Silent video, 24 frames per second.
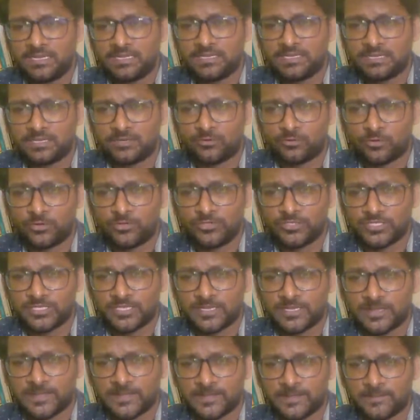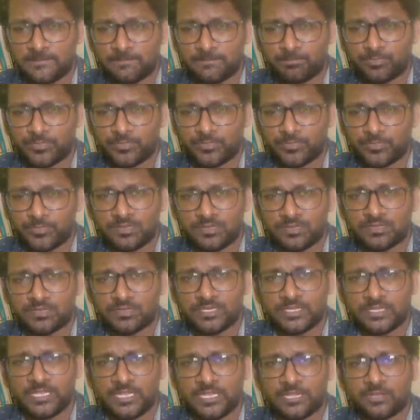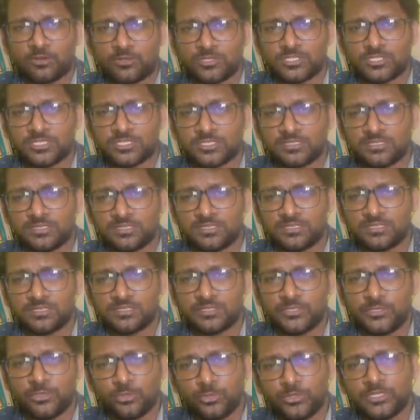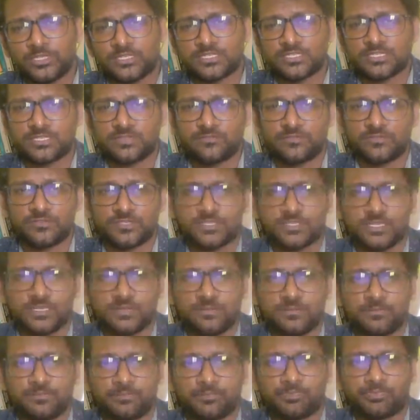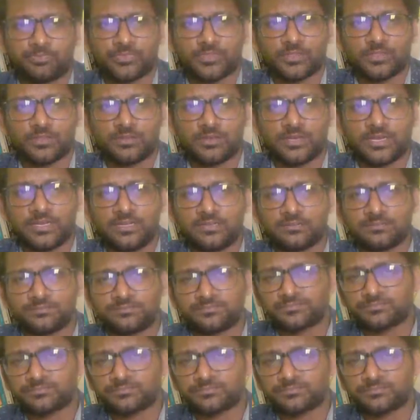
what is a ecological units, if you see, right?